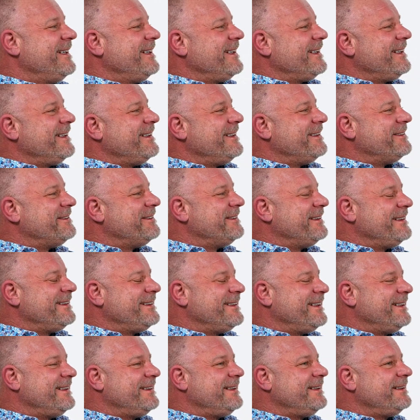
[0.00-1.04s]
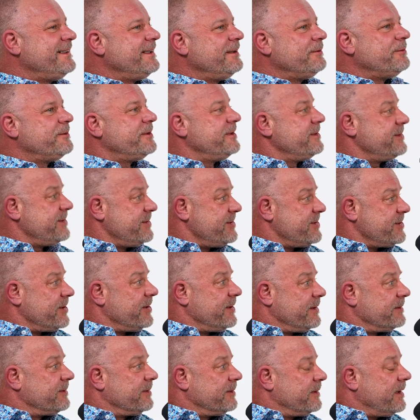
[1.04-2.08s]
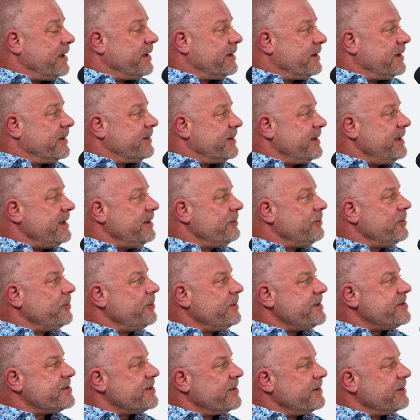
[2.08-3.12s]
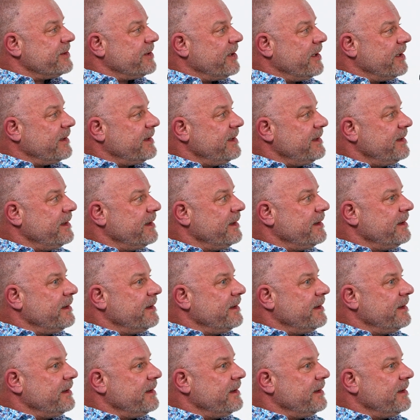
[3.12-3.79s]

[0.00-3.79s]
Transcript: And this is our thing. And when we start talking,